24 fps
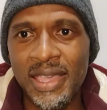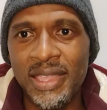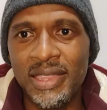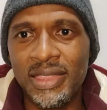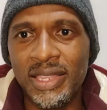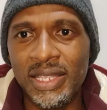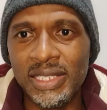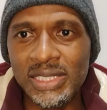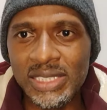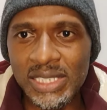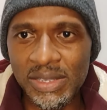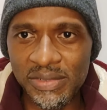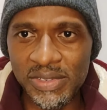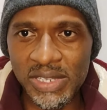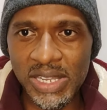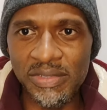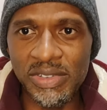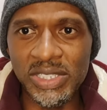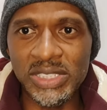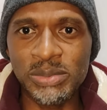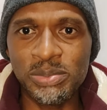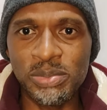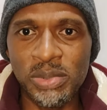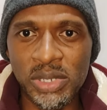that they've
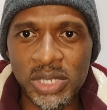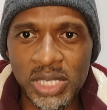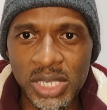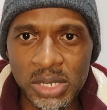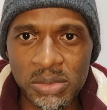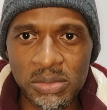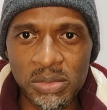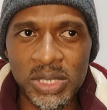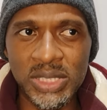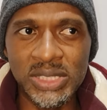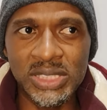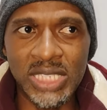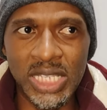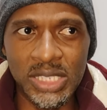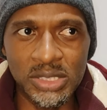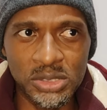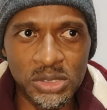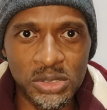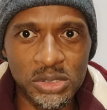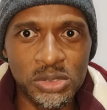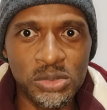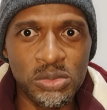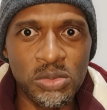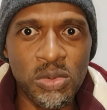never spoken with
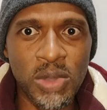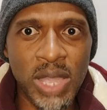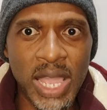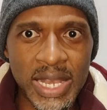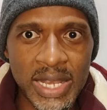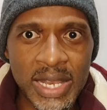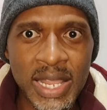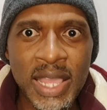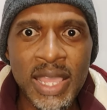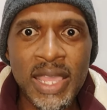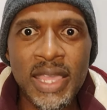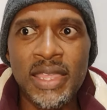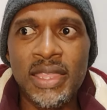Santos when